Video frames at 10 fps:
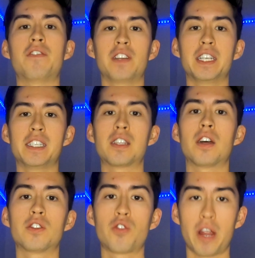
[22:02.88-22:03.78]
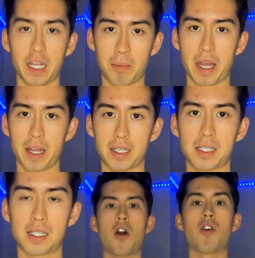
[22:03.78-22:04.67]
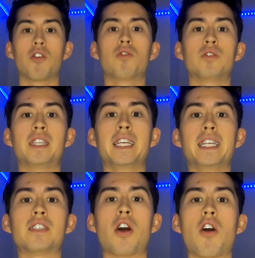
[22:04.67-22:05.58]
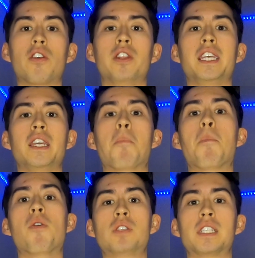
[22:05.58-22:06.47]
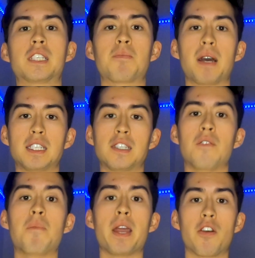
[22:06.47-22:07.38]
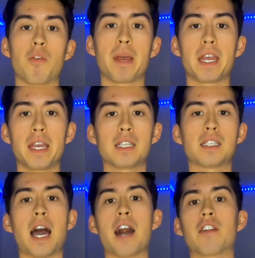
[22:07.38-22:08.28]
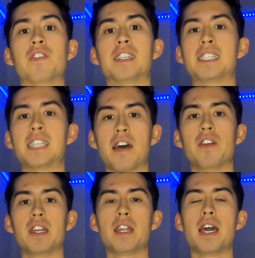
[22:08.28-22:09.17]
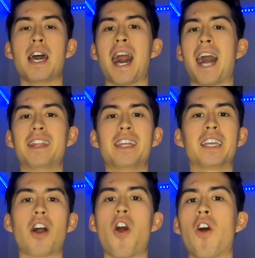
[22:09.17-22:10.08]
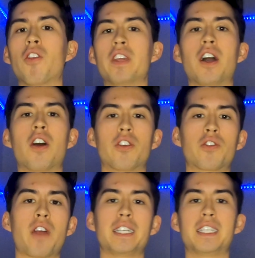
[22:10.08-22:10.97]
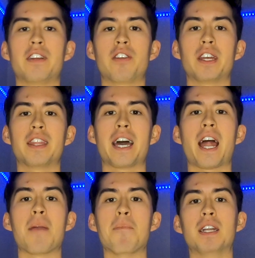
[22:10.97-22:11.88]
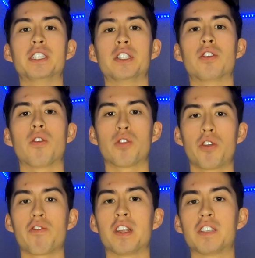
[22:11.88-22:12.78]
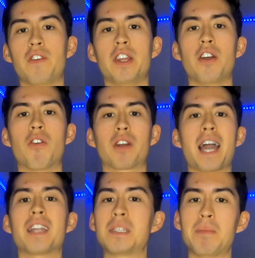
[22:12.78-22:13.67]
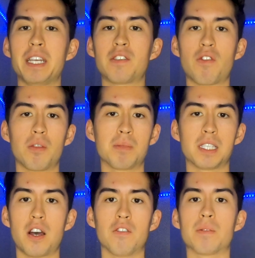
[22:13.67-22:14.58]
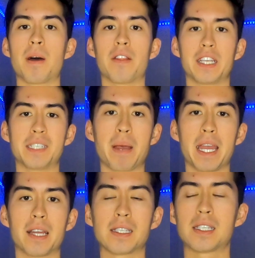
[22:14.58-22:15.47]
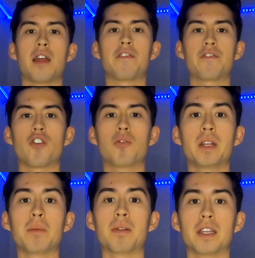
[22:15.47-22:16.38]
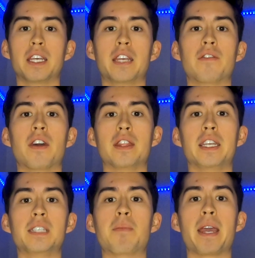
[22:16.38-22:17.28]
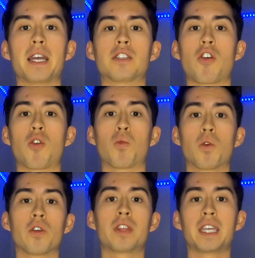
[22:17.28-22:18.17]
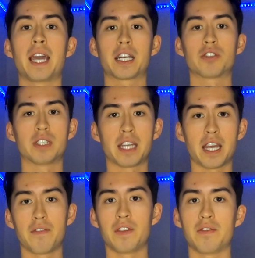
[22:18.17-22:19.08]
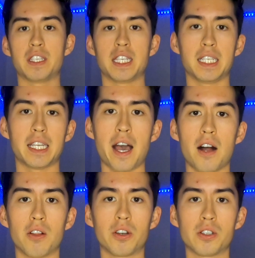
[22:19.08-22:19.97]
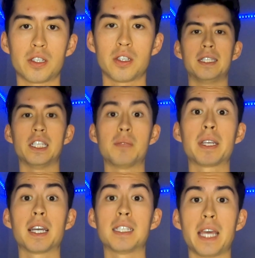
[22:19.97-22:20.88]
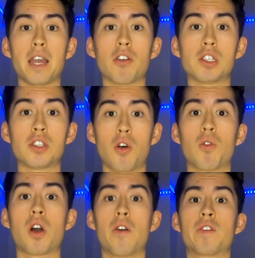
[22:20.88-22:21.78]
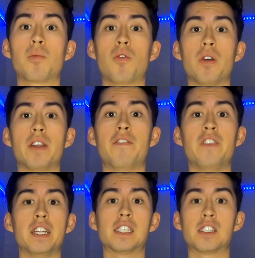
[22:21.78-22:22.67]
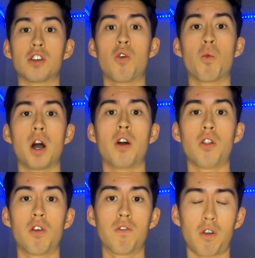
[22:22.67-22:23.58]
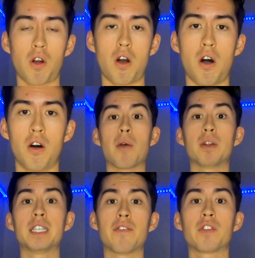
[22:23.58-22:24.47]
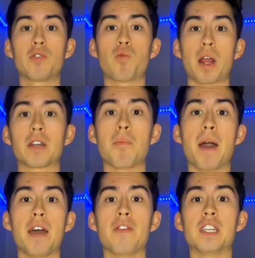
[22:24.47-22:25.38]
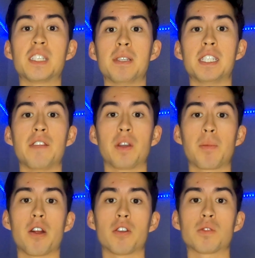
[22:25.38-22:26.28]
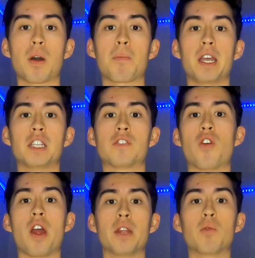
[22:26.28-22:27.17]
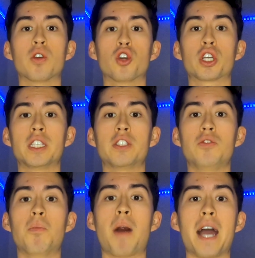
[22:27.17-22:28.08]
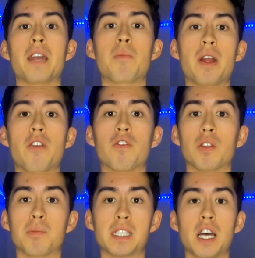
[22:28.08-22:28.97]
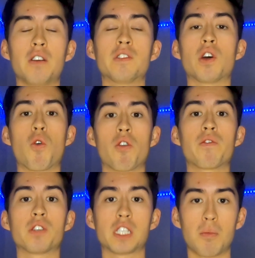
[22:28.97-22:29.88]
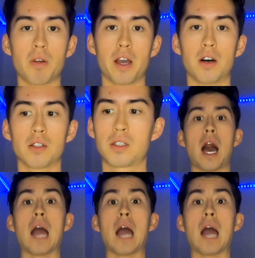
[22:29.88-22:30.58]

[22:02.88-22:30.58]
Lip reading: Fleece training pants. Although these are the most expensive pair of pants out of the 7, I think all the other criteria that I mentioned earlier in this video kind of speaks for themselves about these pants. I firmly believe these pants are worth the extra $10-15 just because they are so comfortable and fit so well overall. I would definitely recommend this specific pair of sweatpants for anyone looking to buy a pair for themselves or for someone else.